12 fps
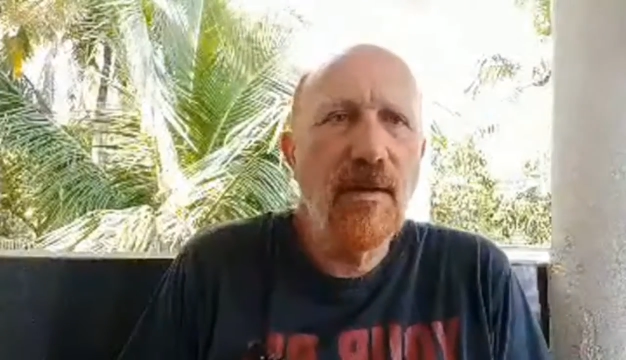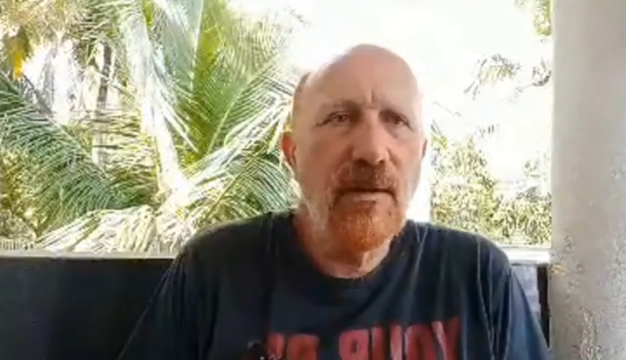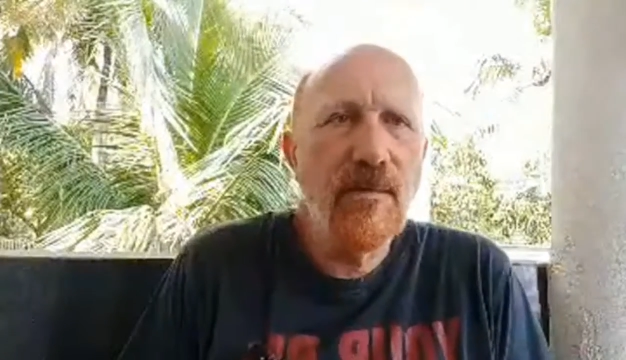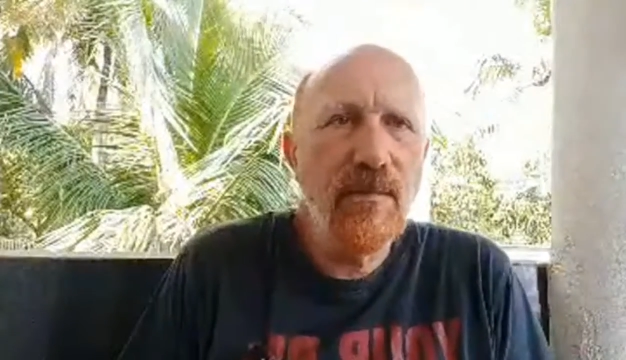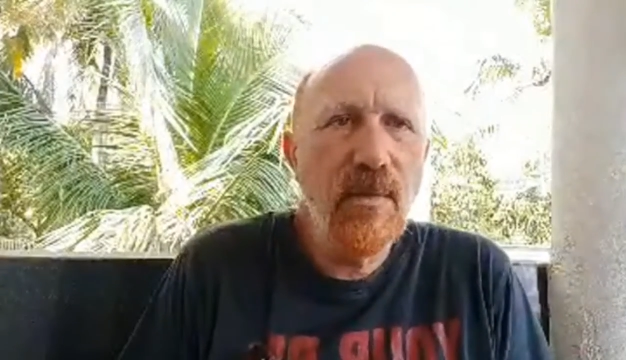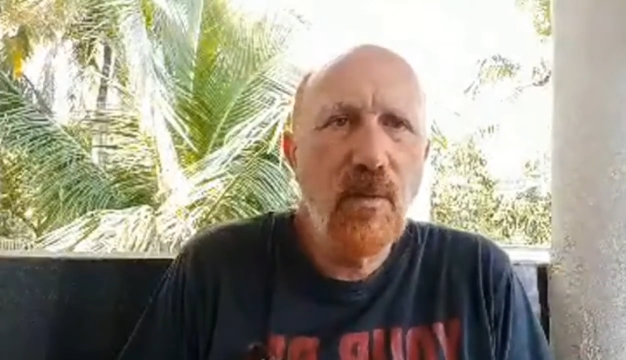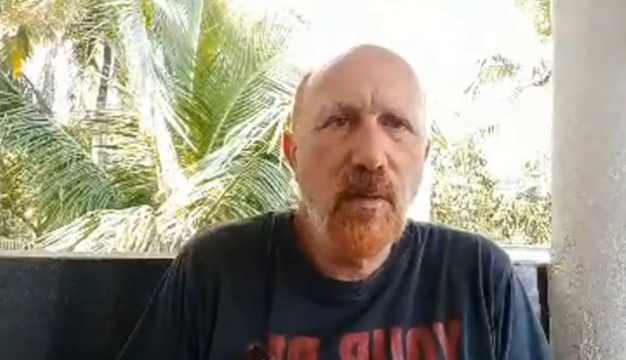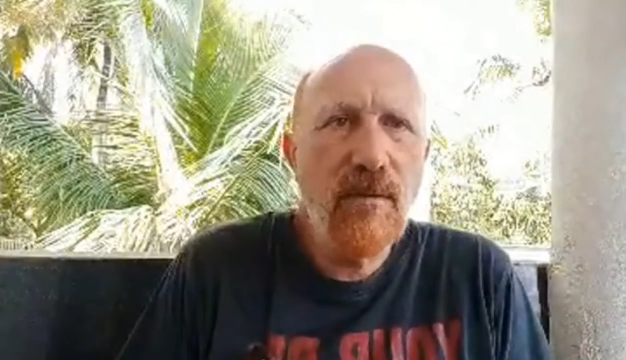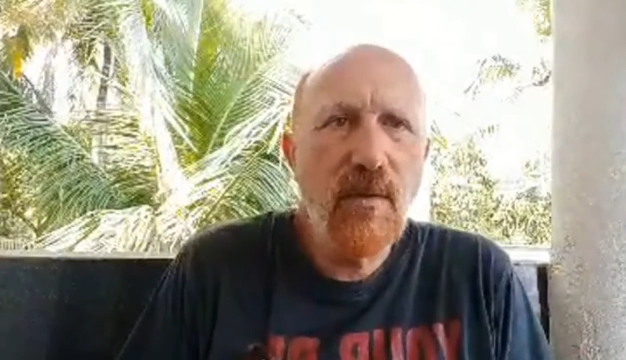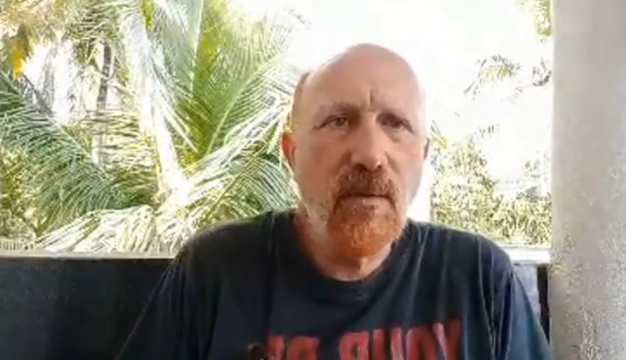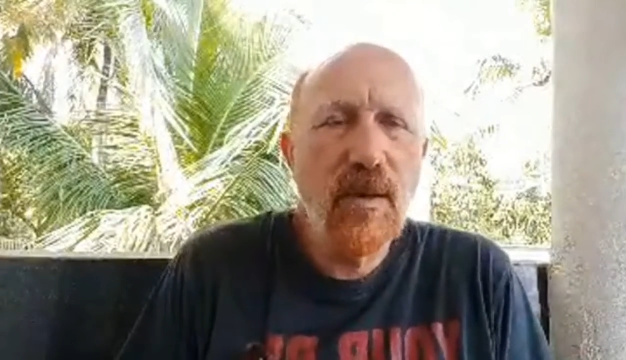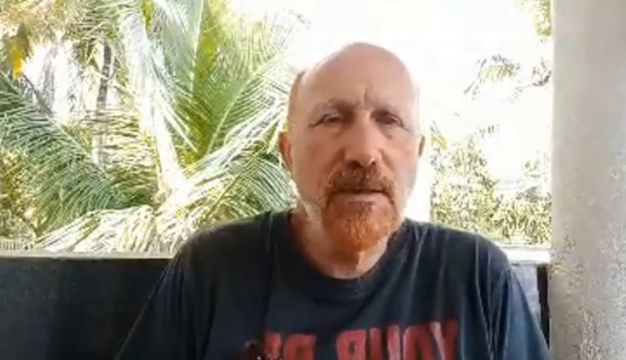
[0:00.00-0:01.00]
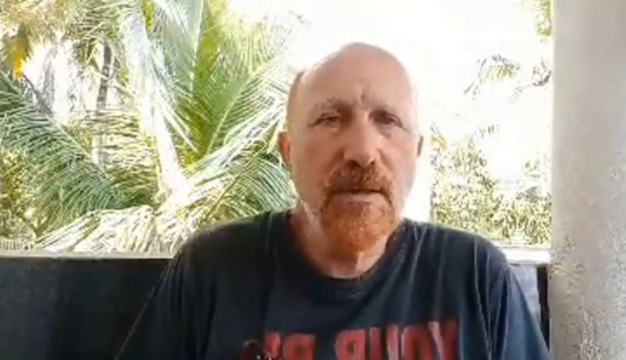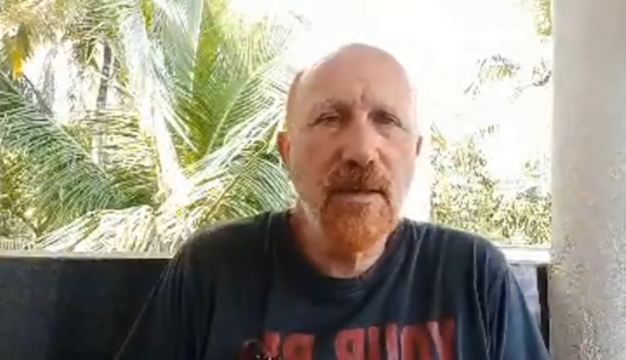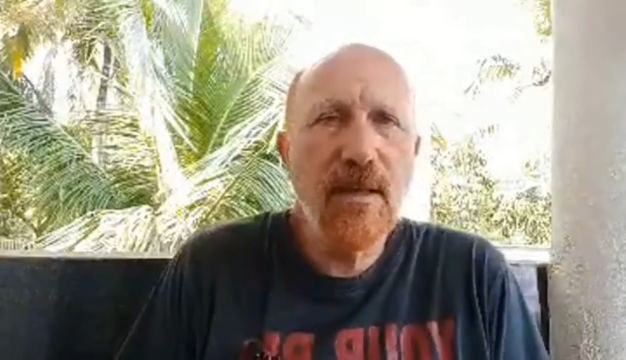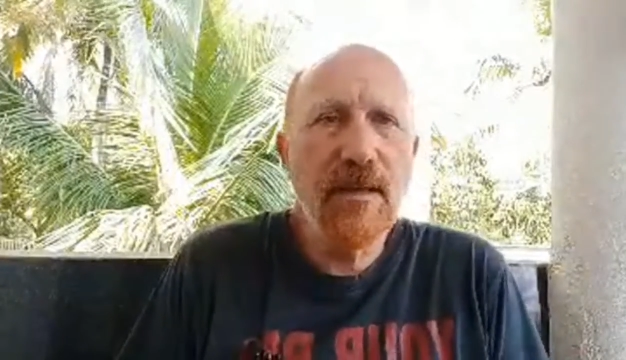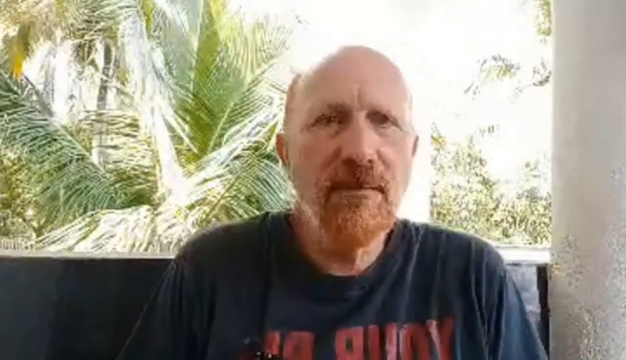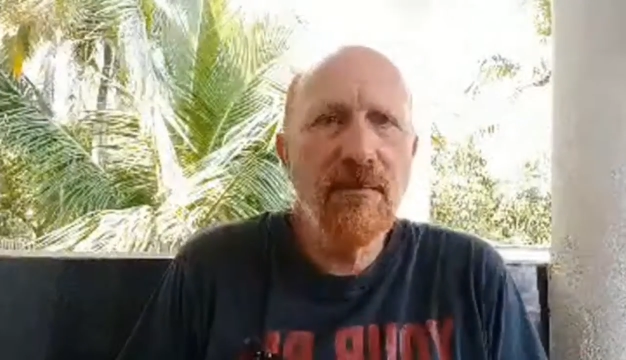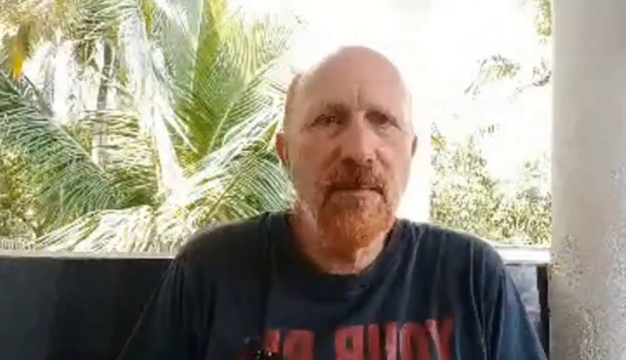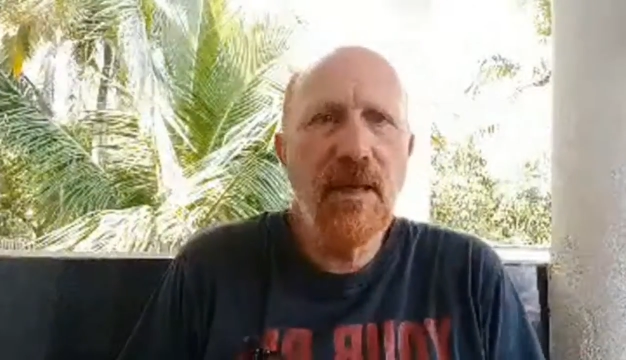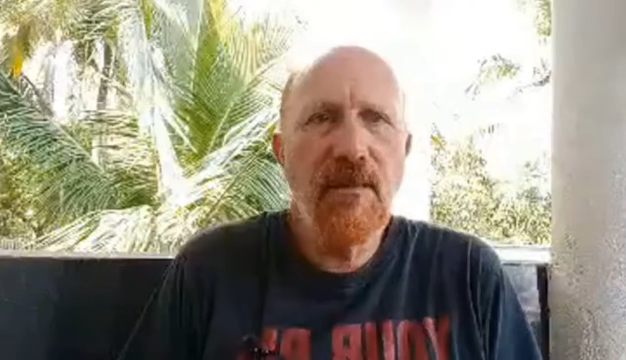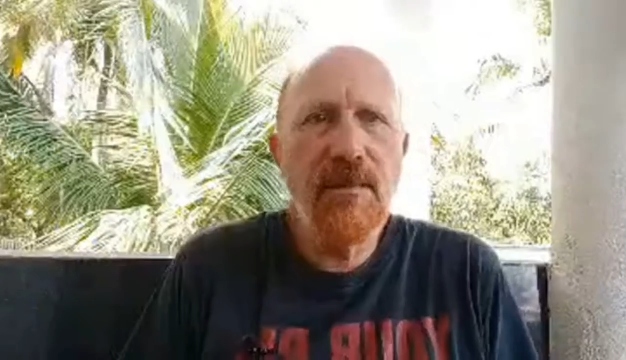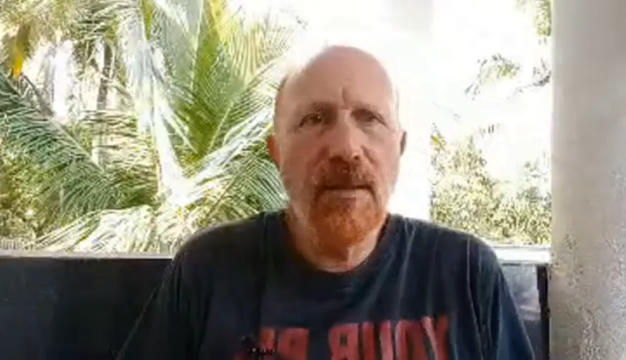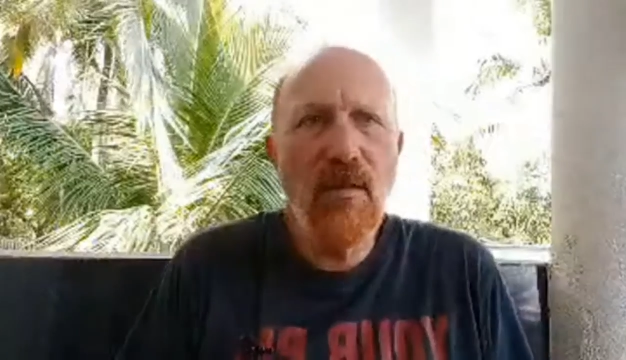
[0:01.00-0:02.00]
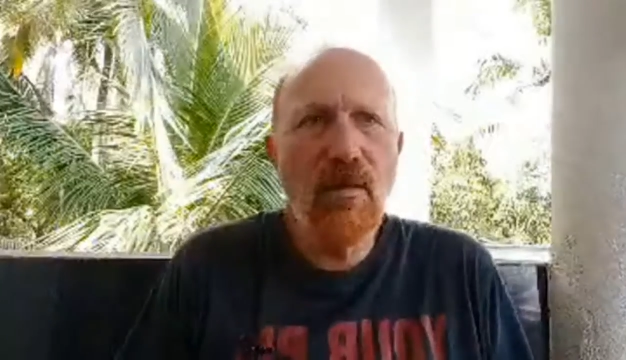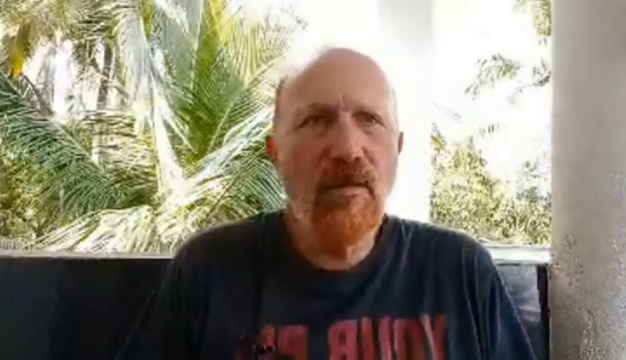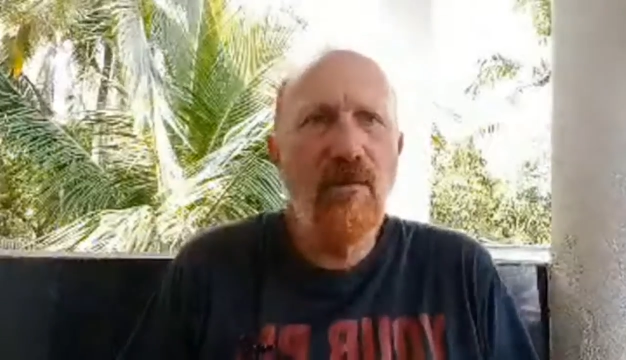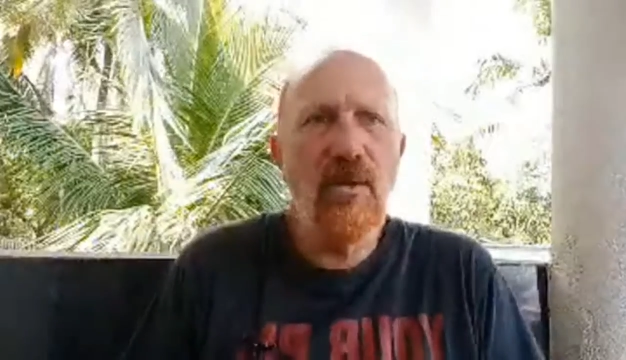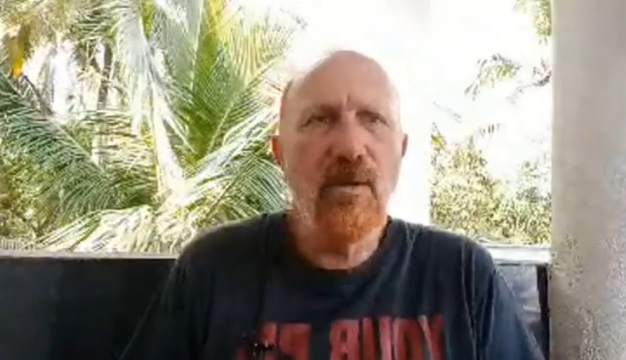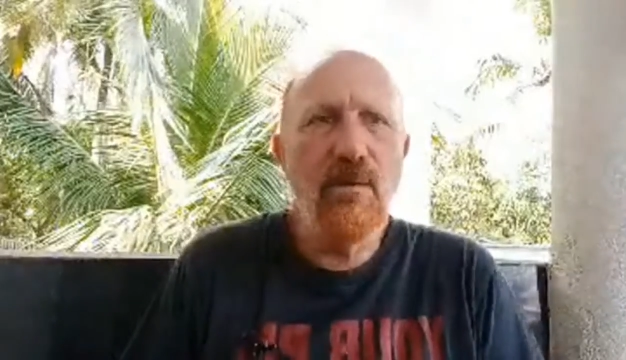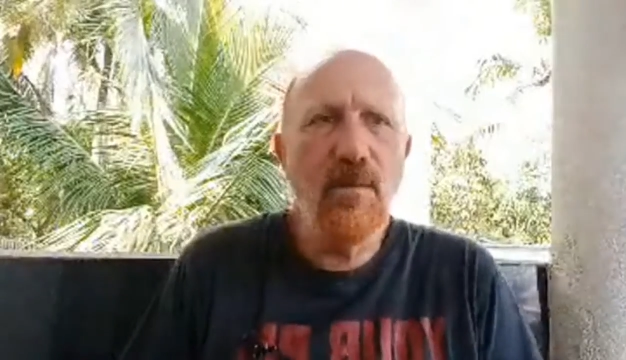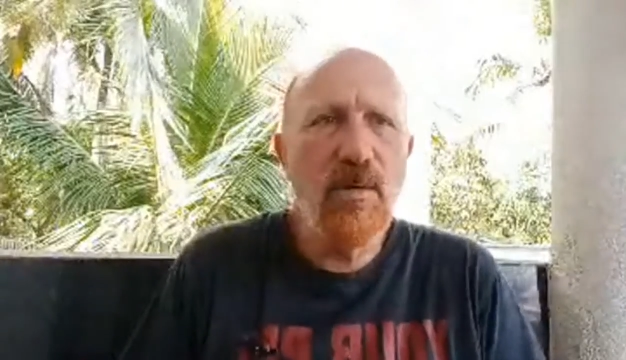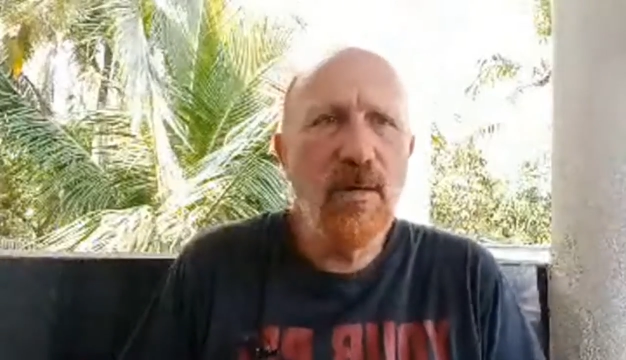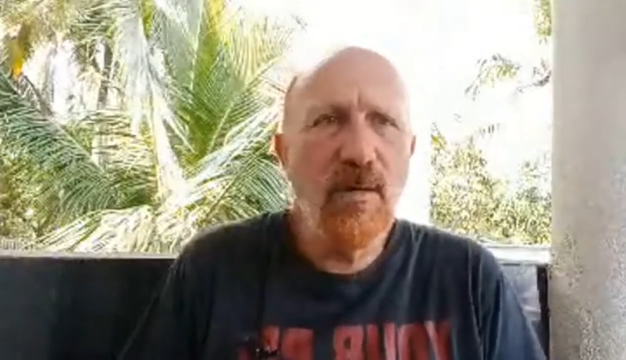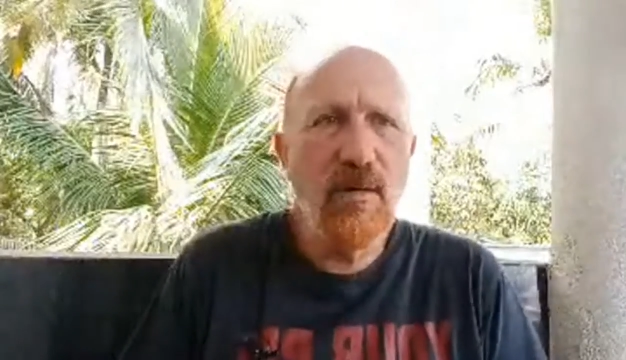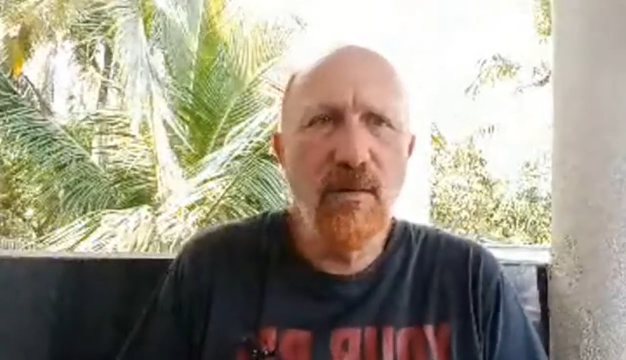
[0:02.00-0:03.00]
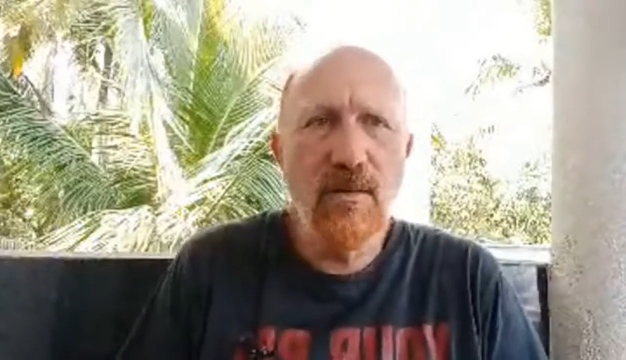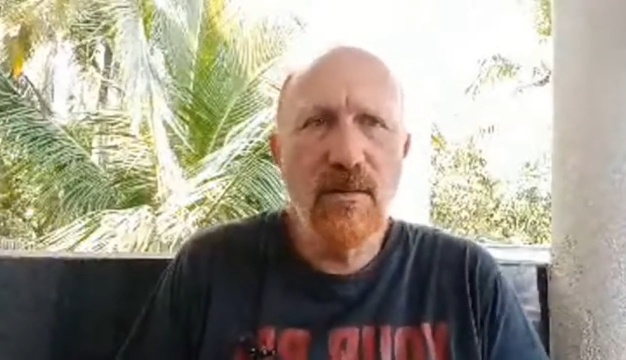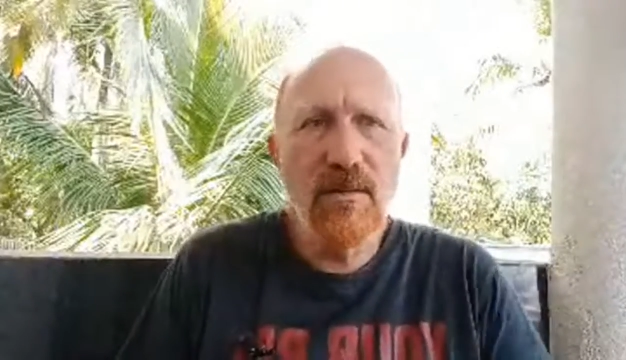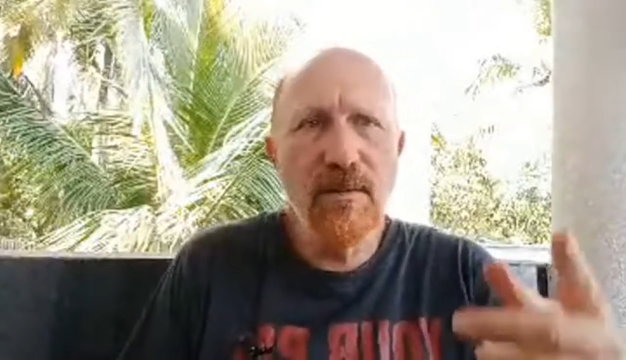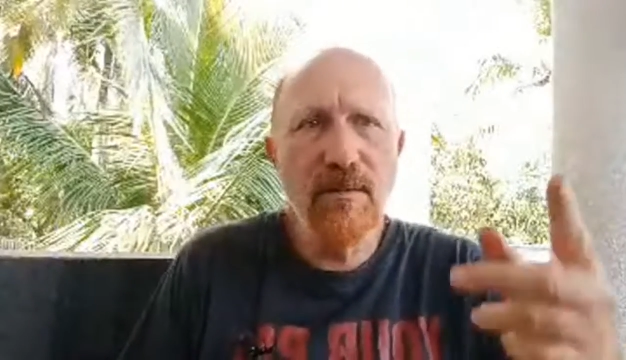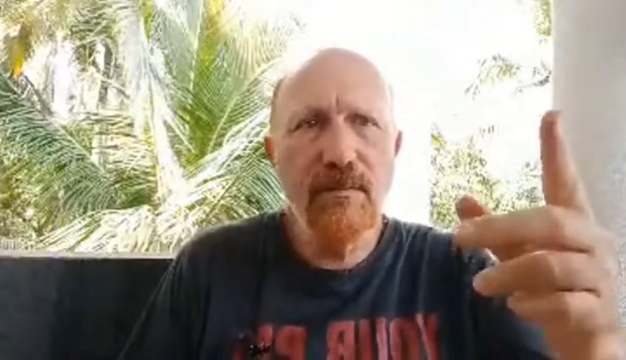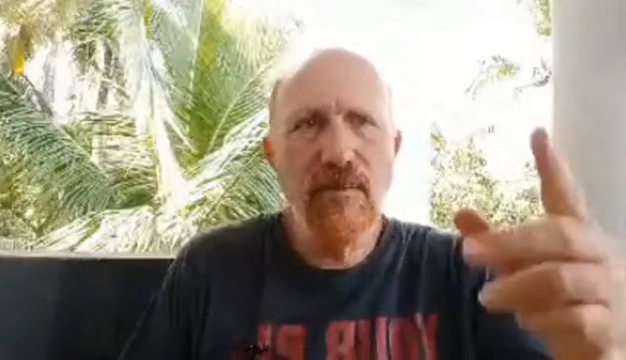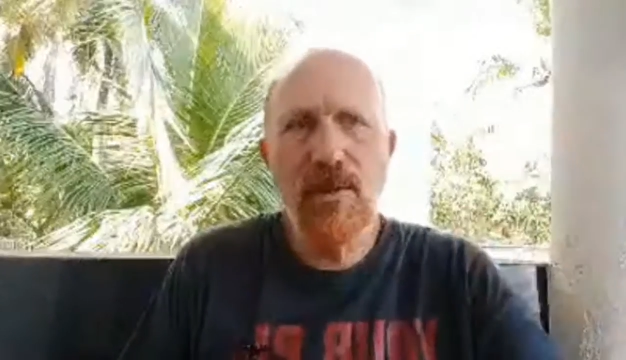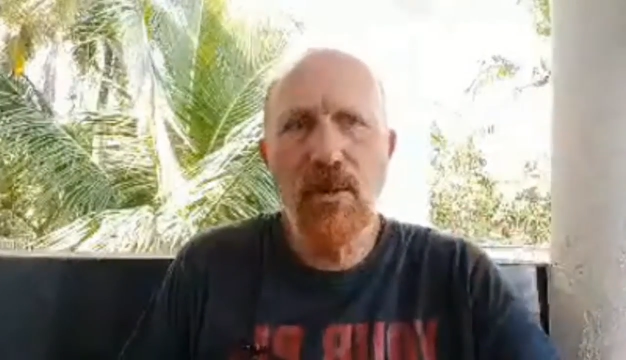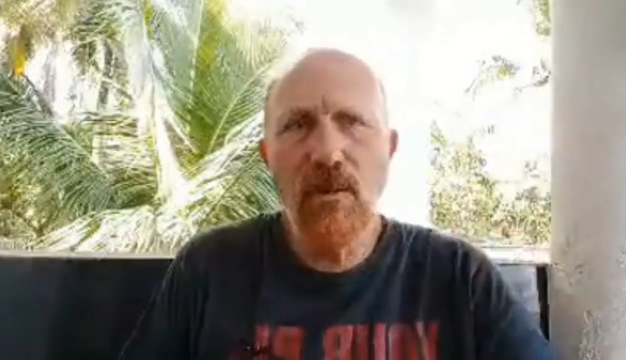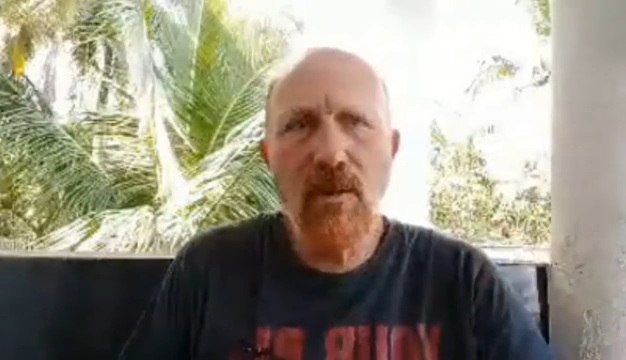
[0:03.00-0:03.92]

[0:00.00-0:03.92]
whoever wants to get up there, River Yamuna or Johan,